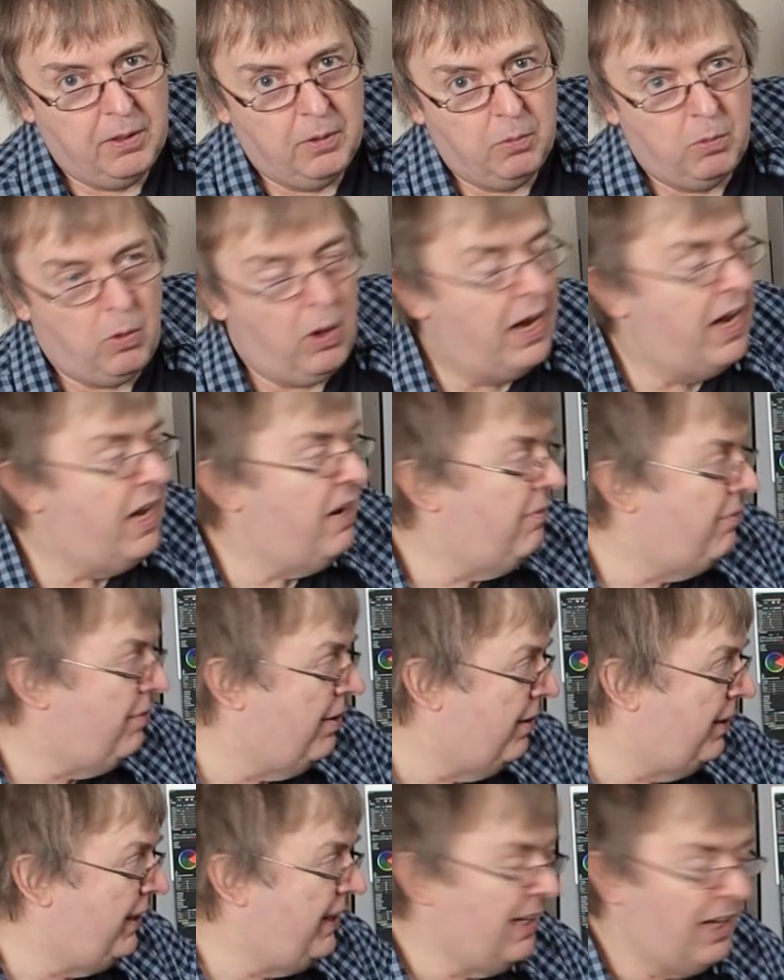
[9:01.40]

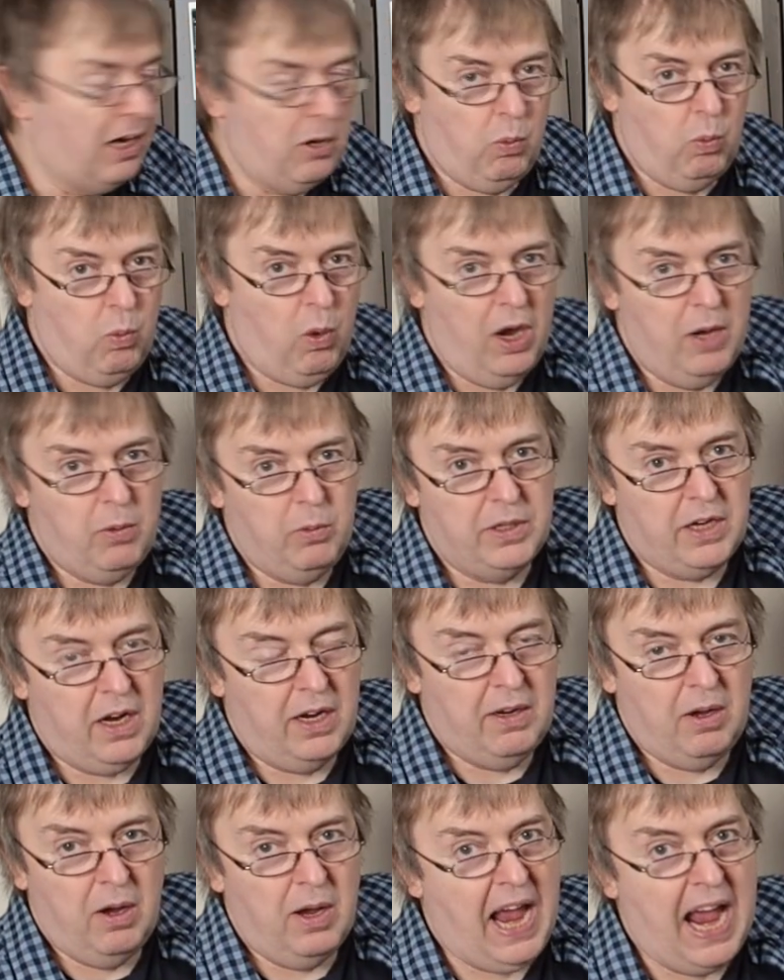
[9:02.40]
Whatever, why would
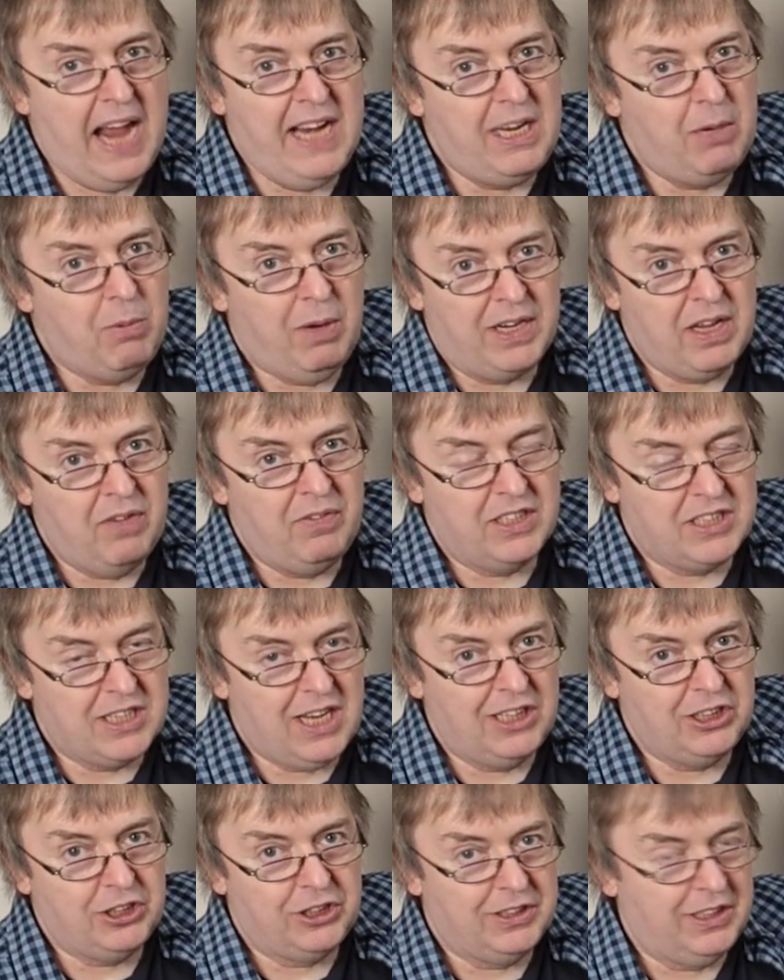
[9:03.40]
anyone ever
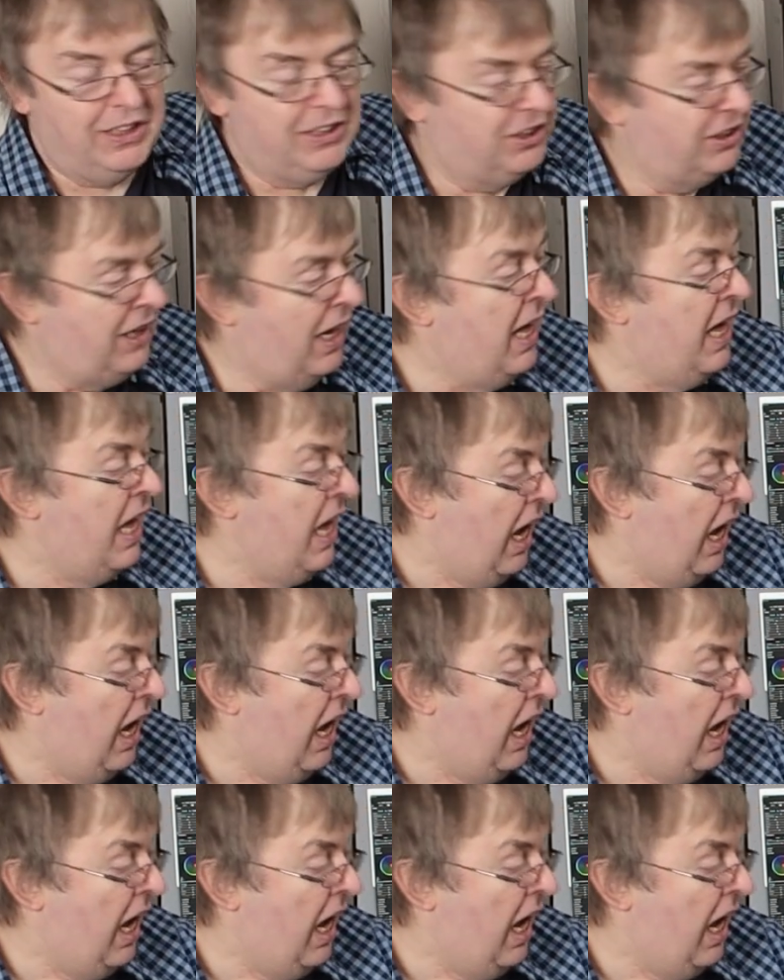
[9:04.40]
touch this?